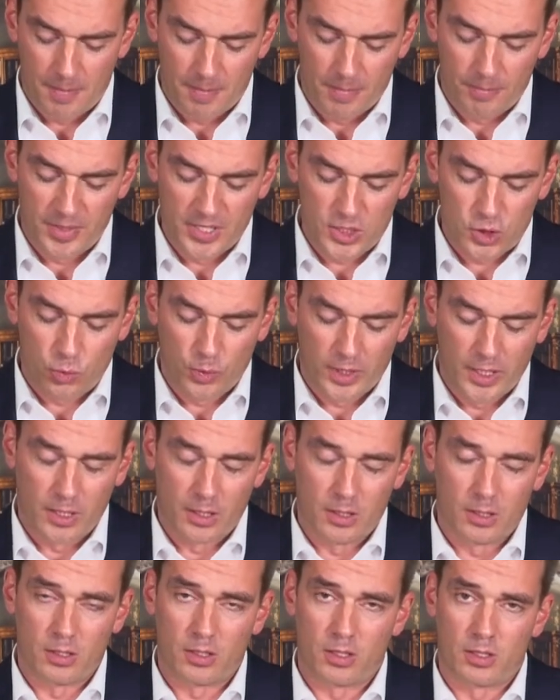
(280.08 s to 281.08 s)

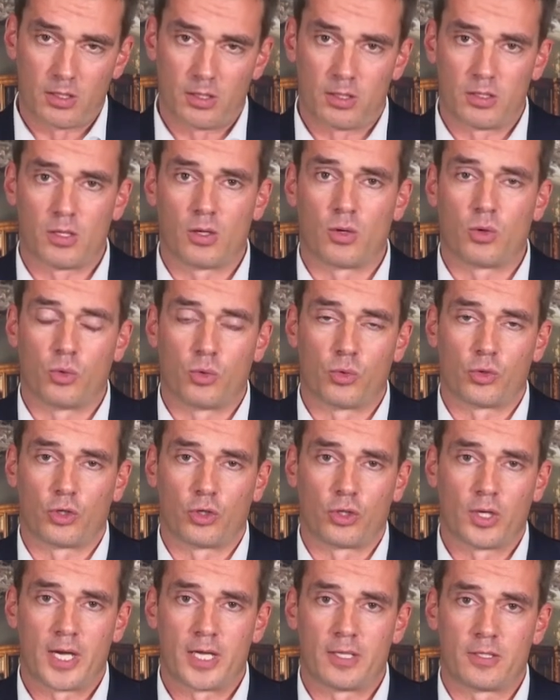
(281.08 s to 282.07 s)
between the
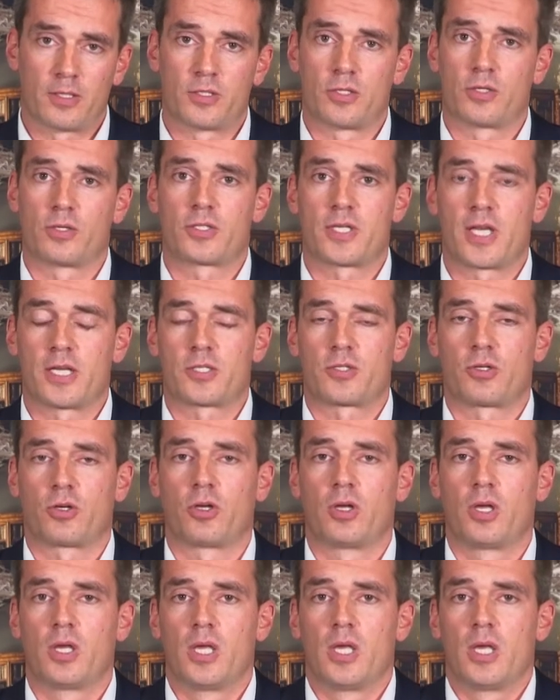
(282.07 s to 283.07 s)
owner and the
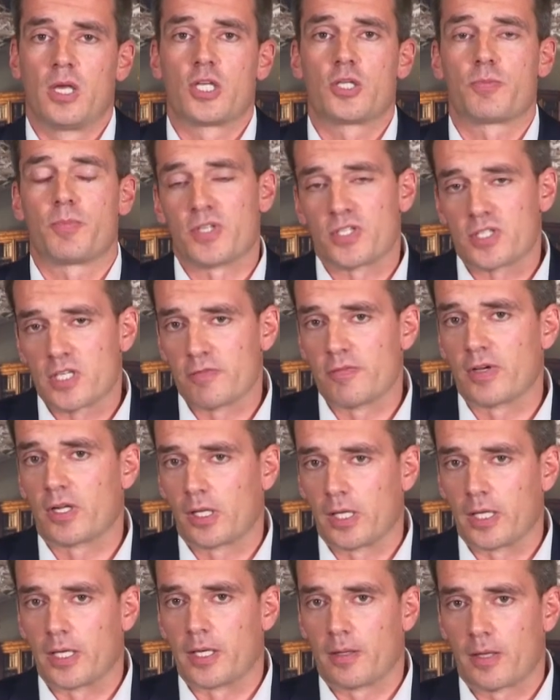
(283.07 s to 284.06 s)
successor,
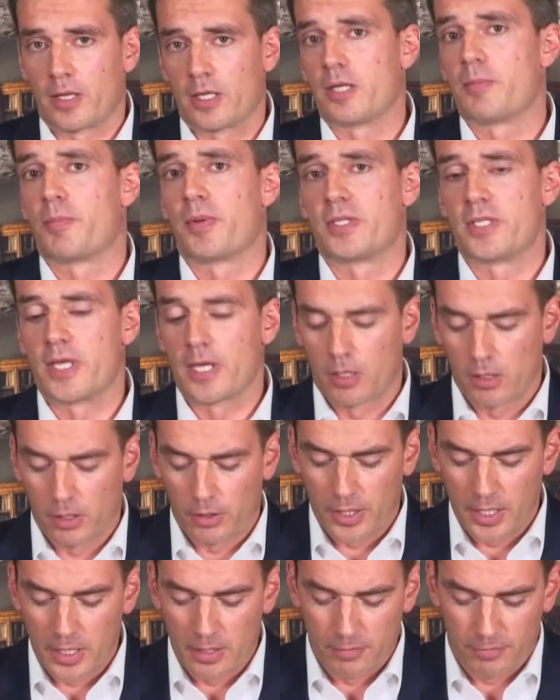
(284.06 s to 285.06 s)
specifically, and in particular
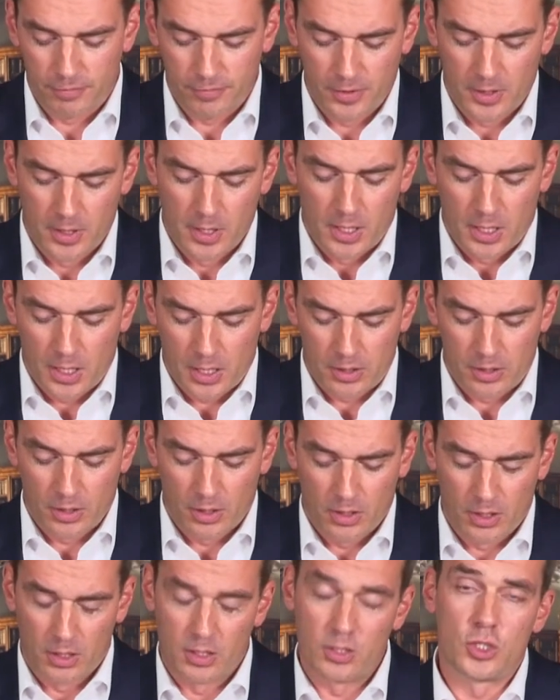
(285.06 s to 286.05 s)
if
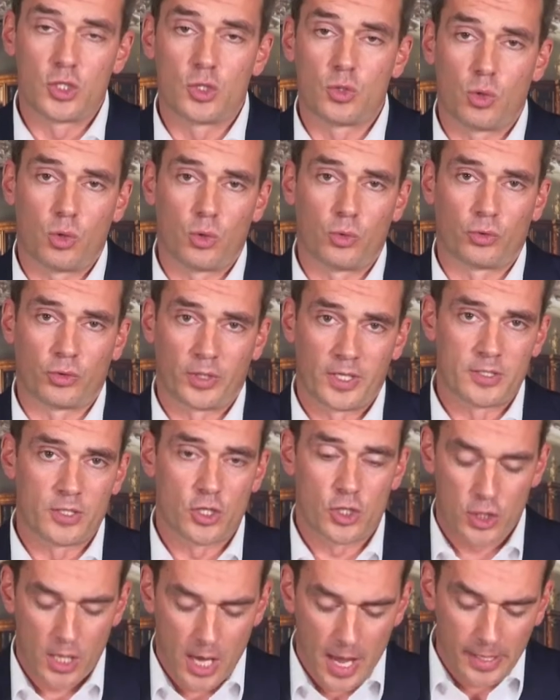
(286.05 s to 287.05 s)
the new owner is a
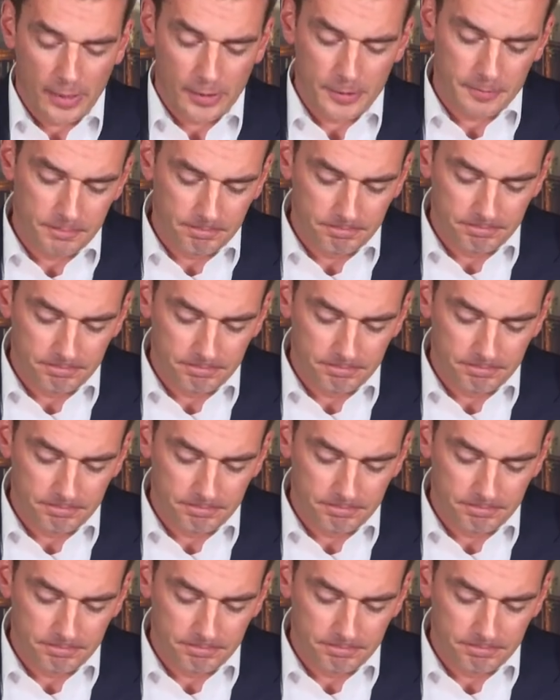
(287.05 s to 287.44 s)
child.